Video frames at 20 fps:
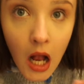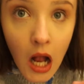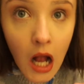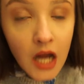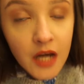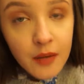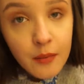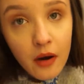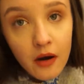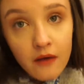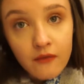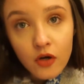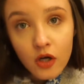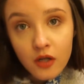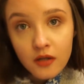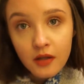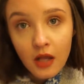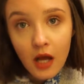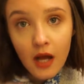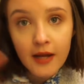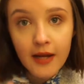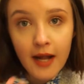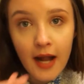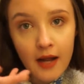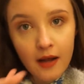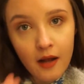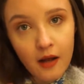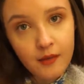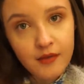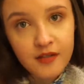anywhere I've got like
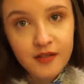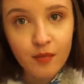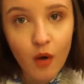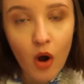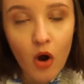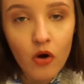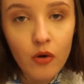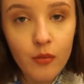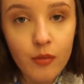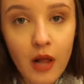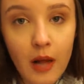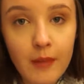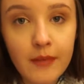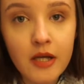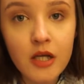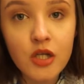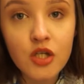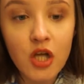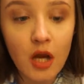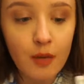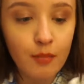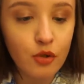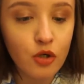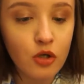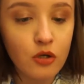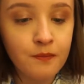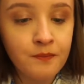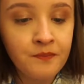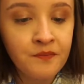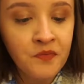a spot or a blemish, I put